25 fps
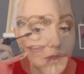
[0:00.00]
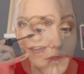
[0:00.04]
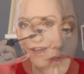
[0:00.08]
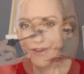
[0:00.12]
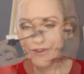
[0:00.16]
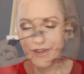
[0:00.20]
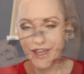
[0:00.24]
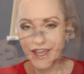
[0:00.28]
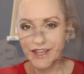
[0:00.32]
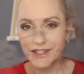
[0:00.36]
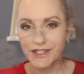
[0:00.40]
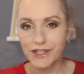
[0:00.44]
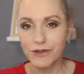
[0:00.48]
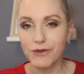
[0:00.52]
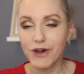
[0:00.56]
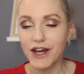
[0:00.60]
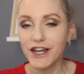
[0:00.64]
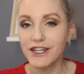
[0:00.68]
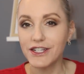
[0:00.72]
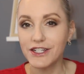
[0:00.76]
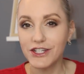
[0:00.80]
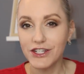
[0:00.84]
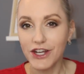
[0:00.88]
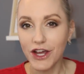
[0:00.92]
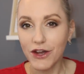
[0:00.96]
Okay, so I
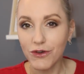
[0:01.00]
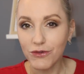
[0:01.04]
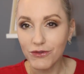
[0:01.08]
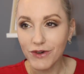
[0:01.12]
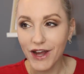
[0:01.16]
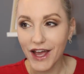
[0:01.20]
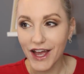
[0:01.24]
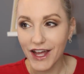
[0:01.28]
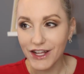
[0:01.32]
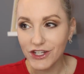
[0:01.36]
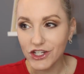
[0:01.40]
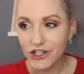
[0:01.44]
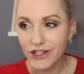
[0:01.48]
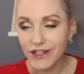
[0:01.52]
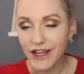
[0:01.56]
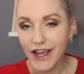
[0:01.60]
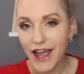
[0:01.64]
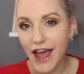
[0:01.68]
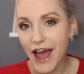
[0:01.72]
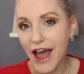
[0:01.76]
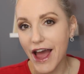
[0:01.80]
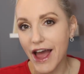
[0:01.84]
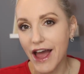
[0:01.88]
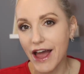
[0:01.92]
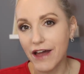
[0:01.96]
don't actually
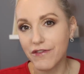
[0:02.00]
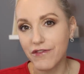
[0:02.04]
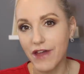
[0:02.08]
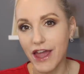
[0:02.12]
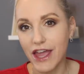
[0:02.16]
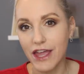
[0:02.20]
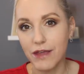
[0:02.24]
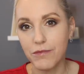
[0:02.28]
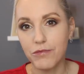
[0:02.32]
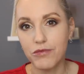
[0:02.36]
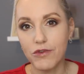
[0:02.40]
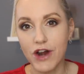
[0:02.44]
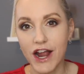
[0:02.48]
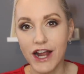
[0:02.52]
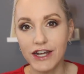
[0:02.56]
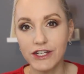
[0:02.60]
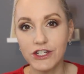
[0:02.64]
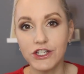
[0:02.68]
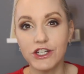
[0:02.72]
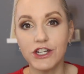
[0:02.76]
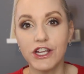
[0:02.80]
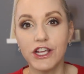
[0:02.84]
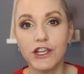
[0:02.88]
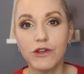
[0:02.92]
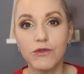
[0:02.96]
have a
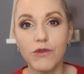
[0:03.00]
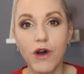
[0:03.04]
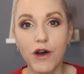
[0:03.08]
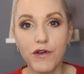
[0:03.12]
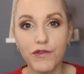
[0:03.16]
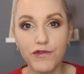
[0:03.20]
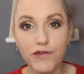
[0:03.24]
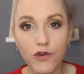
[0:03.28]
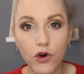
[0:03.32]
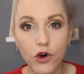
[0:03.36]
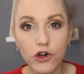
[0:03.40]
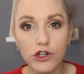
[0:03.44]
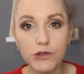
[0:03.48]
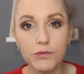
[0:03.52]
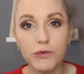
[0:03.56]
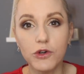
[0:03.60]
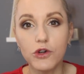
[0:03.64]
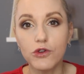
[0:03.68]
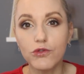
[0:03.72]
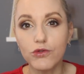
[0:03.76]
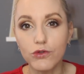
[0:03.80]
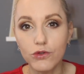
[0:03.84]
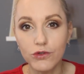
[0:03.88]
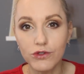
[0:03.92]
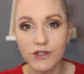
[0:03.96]
brand new
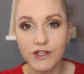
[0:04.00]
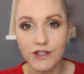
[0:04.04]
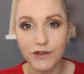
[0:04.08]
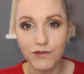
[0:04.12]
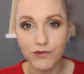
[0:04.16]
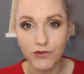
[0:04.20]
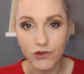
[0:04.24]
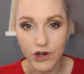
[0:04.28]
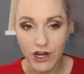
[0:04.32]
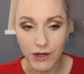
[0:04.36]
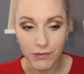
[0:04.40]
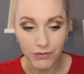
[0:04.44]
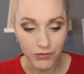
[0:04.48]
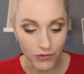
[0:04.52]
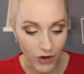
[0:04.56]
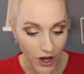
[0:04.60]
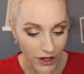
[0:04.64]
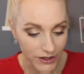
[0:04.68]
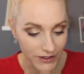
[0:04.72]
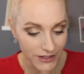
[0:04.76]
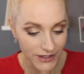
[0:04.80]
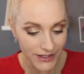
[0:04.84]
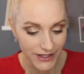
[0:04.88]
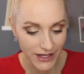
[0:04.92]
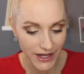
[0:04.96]
affordable cruelty-free
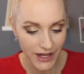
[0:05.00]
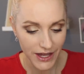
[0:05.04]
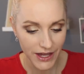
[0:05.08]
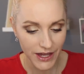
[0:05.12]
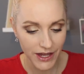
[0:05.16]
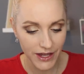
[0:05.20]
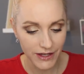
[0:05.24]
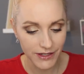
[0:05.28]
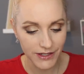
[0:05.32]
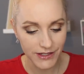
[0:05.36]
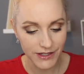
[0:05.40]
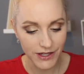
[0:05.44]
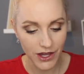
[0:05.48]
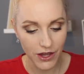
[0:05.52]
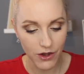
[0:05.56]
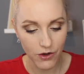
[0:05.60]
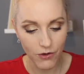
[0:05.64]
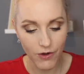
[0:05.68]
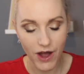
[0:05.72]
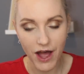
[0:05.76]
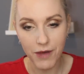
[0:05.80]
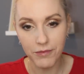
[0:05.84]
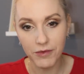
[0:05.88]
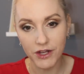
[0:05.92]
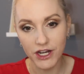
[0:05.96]
bronzer,
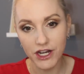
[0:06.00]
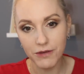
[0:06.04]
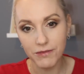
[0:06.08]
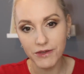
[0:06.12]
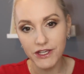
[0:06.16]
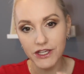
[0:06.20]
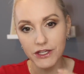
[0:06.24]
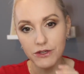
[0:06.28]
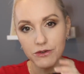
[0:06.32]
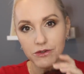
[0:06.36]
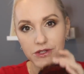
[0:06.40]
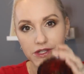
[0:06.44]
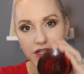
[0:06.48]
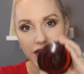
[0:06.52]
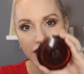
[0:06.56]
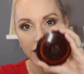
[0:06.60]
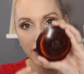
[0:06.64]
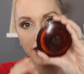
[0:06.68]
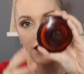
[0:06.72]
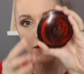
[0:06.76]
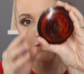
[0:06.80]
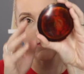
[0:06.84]
so I'm going to be using